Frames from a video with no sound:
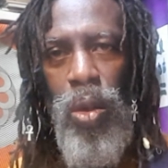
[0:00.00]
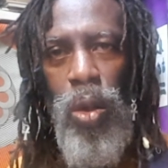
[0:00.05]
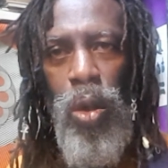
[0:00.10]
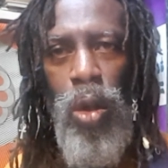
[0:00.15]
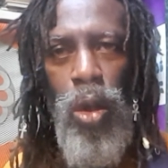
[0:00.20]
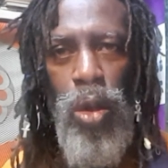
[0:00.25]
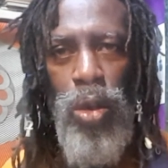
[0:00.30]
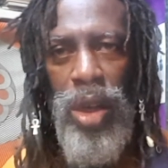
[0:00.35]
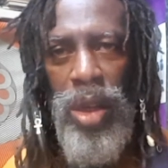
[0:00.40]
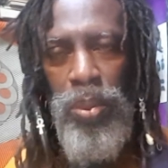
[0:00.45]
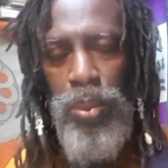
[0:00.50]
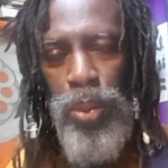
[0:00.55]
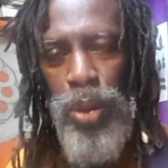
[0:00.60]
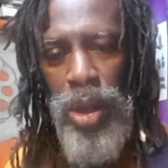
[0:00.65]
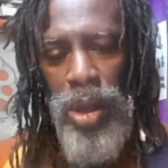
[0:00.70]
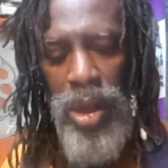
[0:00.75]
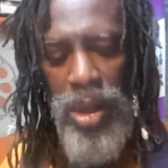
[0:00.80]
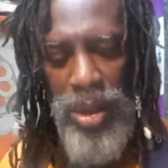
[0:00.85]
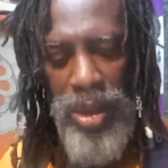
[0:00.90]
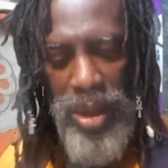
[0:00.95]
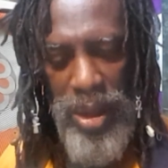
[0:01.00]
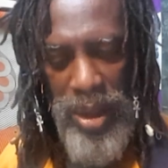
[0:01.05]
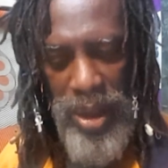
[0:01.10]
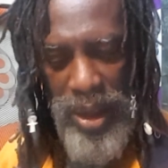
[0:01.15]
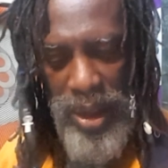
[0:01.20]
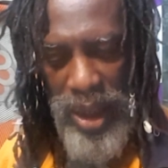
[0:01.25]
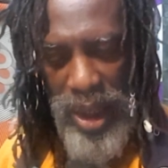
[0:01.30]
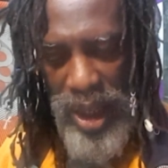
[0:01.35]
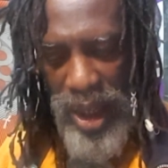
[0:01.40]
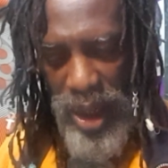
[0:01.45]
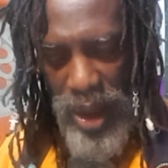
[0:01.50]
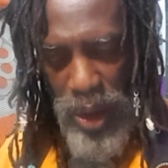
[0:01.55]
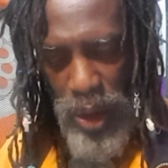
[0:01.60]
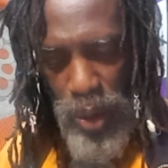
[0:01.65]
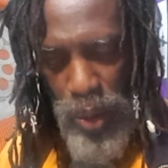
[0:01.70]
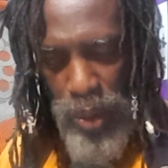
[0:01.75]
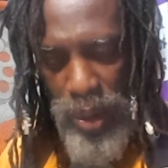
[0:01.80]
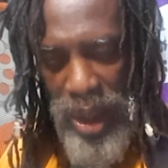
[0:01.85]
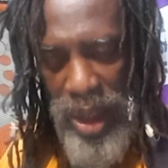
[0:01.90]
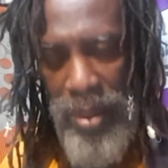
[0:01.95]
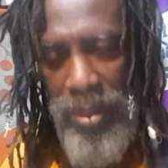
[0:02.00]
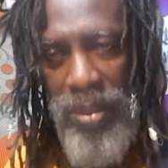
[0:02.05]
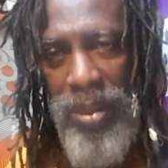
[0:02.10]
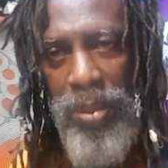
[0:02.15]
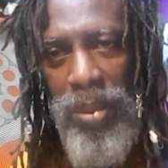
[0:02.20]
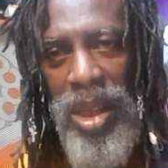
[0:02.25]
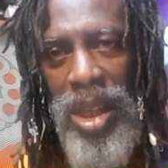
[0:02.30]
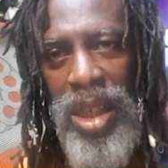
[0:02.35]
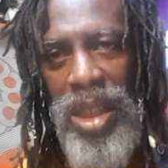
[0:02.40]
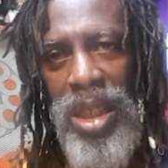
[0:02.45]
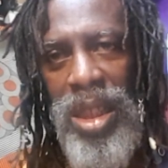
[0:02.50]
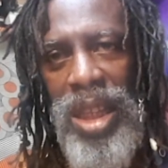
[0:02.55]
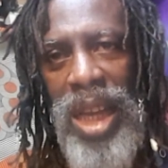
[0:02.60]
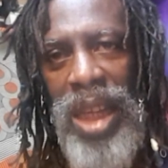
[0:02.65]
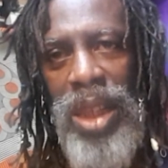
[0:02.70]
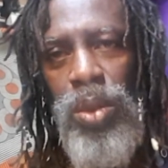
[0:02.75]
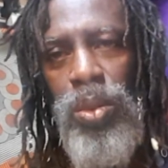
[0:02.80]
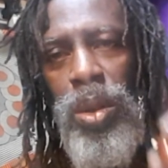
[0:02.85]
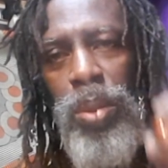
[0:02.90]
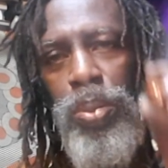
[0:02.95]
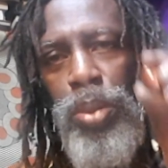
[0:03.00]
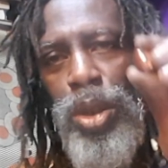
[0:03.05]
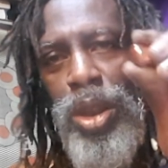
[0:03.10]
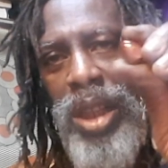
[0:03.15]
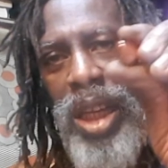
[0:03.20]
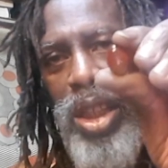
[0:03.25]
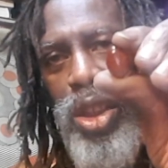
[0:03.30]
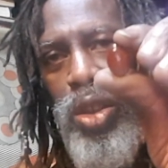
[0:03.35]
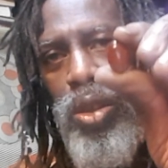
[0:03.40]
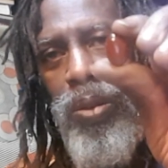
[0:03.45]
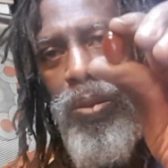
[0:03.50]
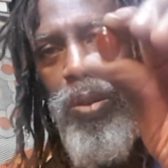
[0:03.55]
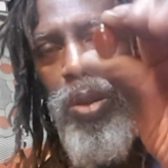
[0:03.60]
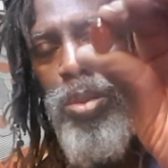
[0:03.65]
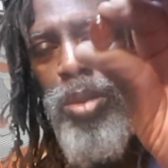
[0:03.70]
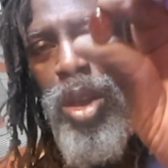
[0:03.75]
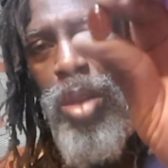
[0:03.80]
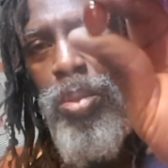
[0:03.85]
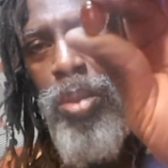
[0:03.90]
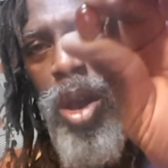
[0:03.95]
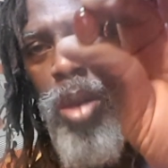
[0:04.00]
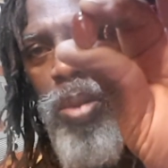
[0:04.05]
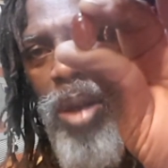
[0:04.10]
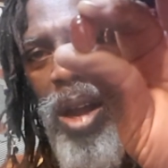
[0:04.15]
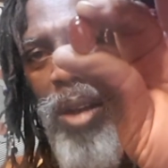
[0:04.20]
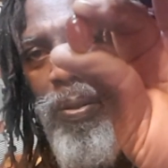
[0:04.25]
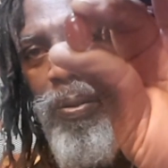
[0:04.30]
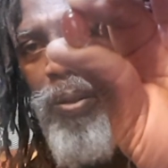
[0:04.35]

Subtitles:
organ products, including starting with protection from your mobile